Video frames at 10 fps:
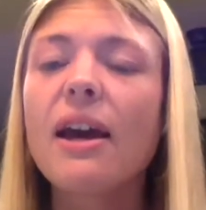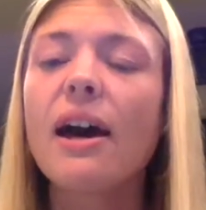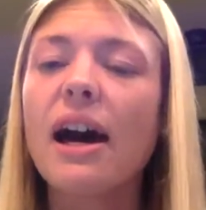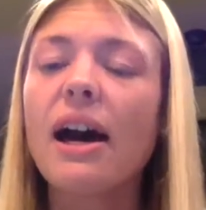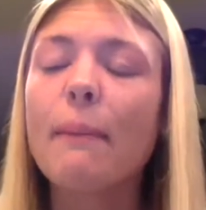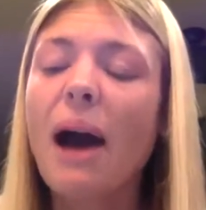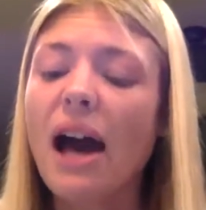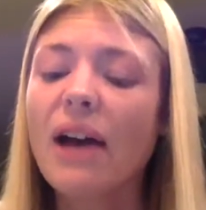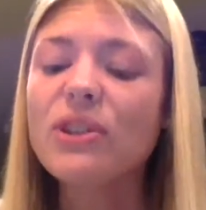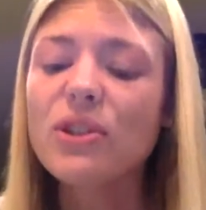I
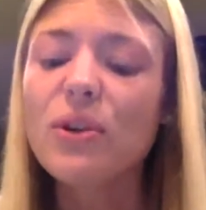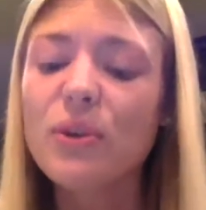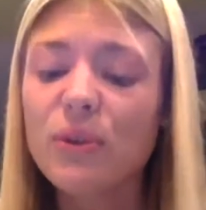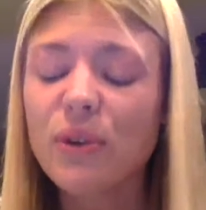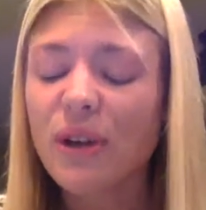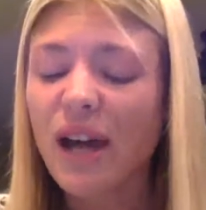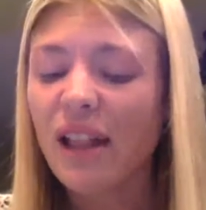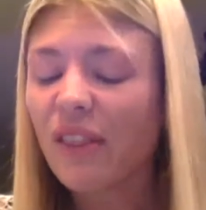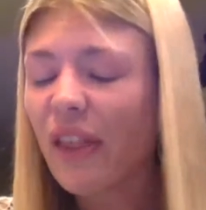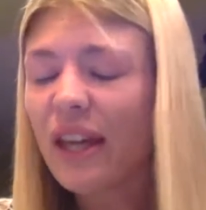also
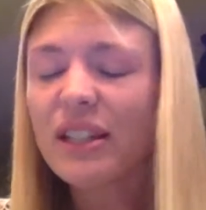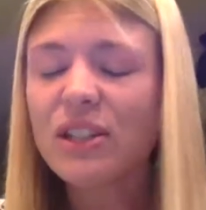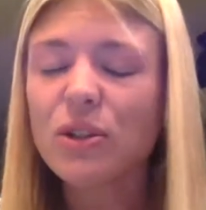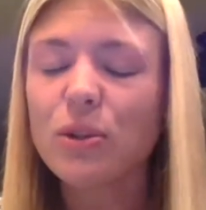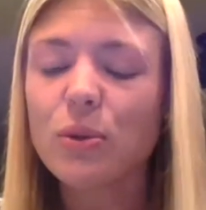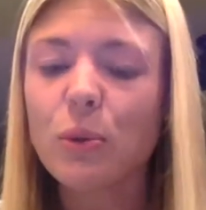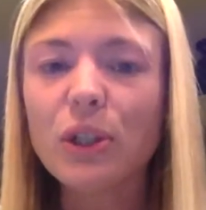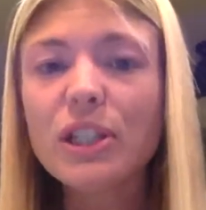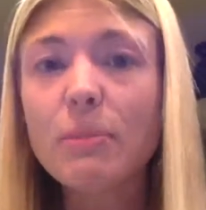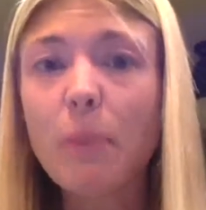like to
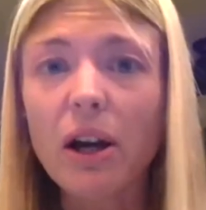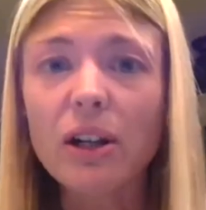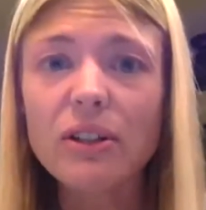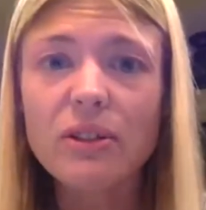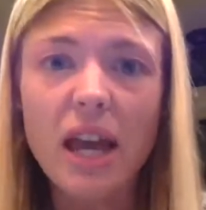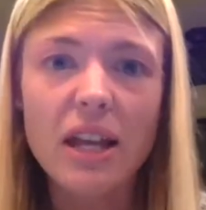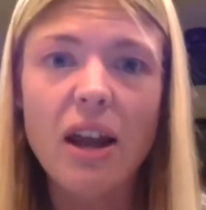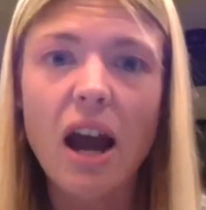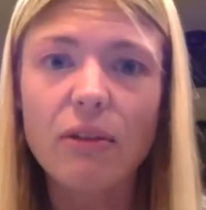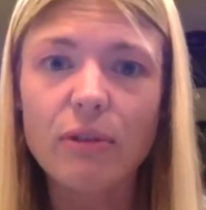work smart and
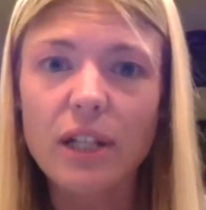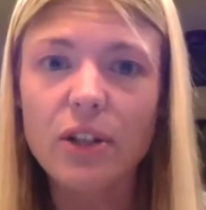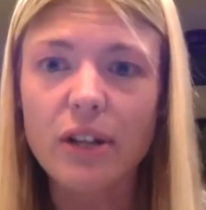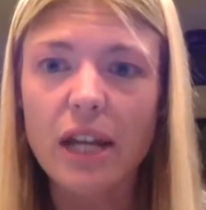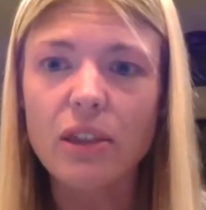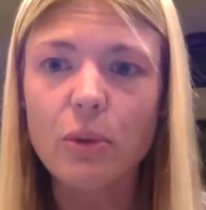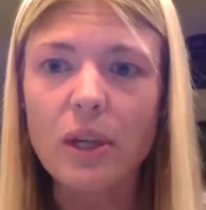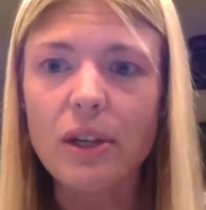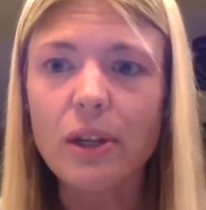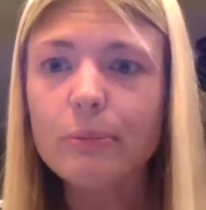not recreate the
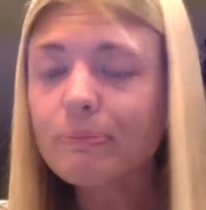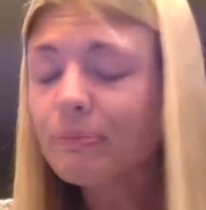wheel.